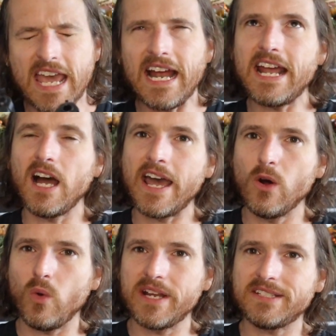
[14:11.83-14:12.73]
And I
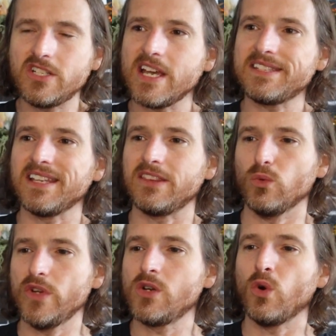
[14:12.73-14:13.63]
don't want to suggest that the
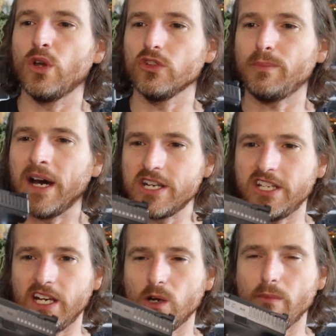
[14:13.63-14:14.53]
recoils
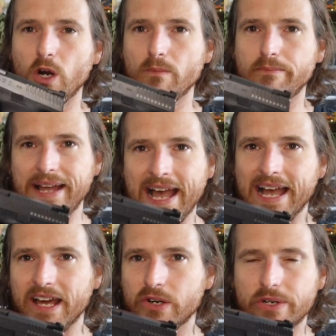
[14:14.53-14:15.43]
punishing are
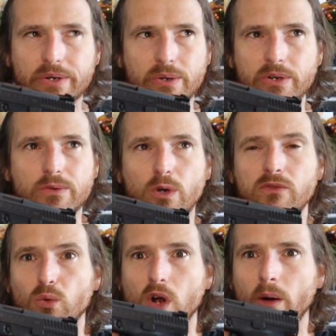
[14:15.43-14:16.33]
bad or
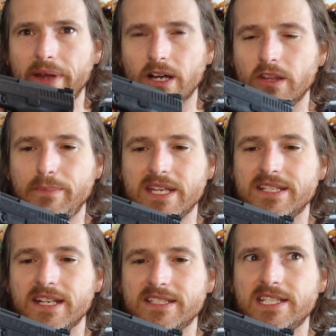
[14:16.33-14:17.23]
overwhelming on the
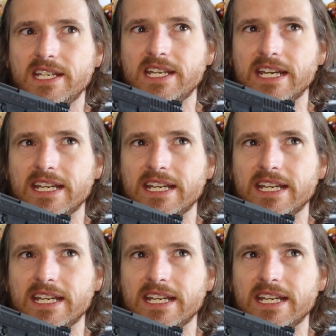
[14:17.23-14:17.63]
P-10C.